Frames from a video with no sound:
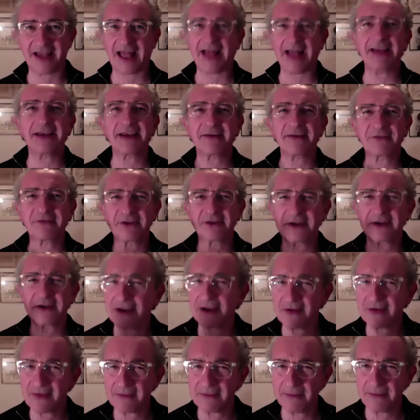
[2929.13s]
and I've got to go
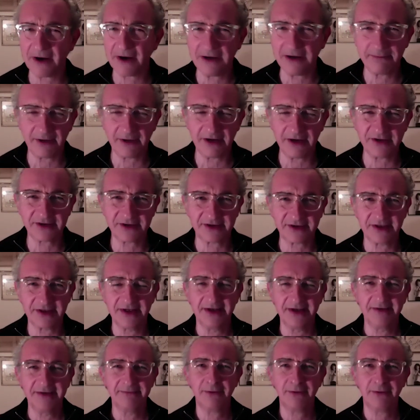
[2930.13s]
to the post
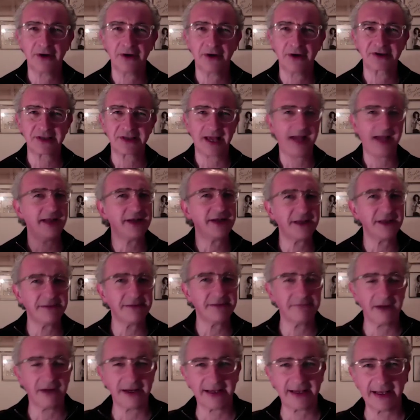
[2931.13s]
box, and it
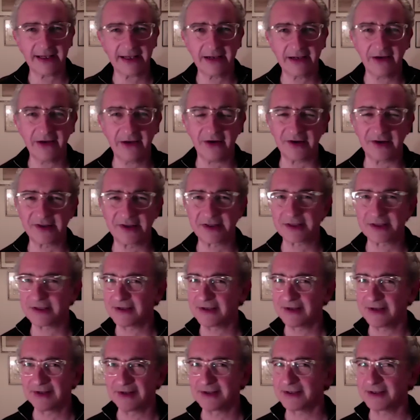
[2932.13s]
might get lost.